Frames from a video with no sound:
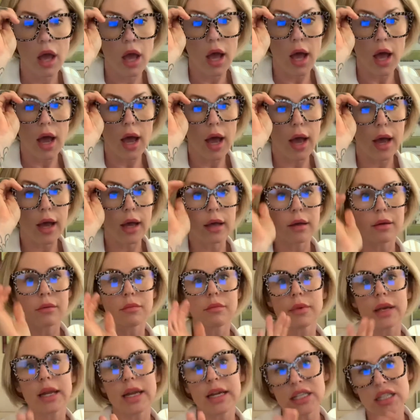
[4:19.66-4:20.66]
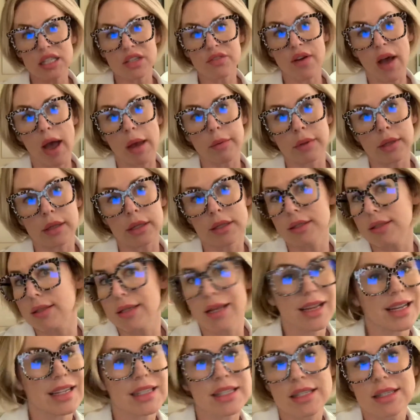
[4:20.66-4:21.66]
It's fabulous.
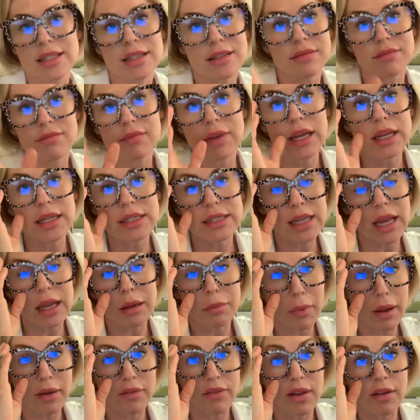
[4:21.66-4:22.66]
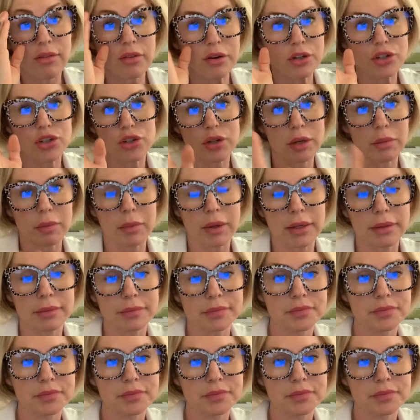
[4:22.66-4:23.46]
It's like my favorite treatment.